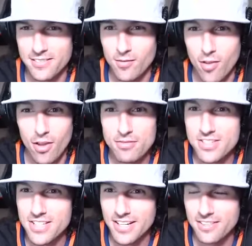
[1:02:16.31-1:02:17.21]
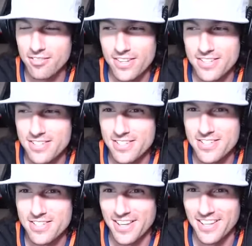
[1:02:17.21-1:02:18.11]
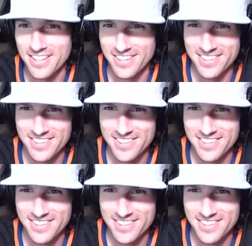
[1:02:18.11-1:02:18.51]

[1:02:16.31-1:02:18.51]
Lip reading: loves staining fences and